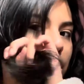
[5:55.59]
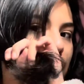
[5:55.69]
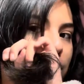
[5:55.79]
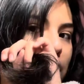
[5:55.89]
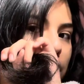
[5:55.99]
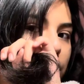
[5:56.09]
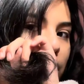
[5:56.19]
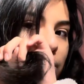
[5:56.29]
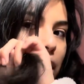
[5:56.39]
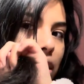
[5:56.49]
And I'm like, dude,
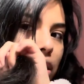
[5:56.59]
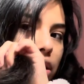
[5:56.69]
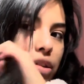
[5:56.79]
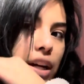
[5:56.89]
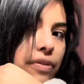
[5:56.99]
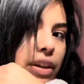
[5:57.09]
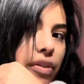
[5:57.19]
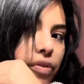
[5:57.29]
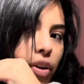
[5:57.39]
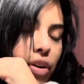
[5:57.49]
I'm not gonna drive that
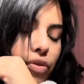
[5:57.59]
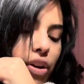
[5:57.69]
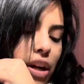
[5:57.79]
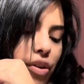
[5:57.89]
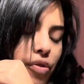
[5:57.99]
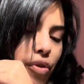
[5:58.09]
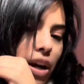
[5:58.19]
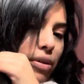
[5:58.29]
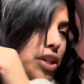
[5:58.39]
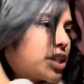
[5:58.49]
far for like a
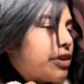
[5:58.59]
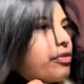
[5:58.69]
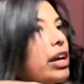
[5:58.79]
4-hour shift.